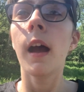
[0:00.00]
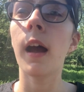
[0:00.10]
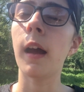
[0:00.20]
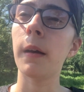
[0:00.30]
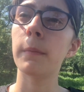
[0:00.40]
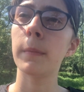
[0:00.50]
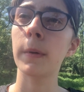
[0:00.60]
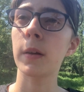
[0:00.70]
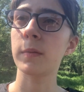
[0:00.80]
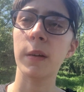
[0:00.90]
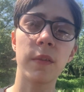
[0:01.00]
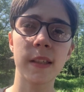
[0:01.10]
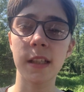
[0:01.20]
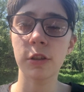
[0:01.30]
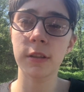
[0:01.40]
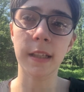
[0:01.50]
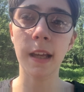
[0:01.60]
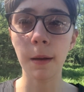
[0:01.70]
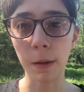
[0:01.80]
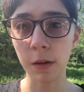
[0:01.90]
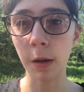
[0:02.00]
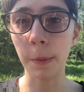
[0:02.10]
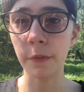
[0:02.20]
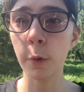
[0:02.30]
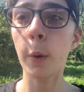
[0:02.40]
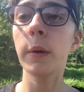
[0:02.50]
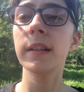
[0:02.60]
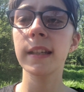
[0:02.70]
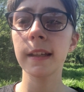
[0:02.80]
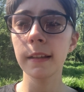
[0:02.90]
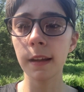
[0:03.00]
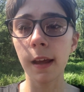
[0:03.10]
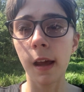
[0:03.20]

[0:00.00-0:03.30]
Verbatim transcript: because we obviously just did come out of quarantine,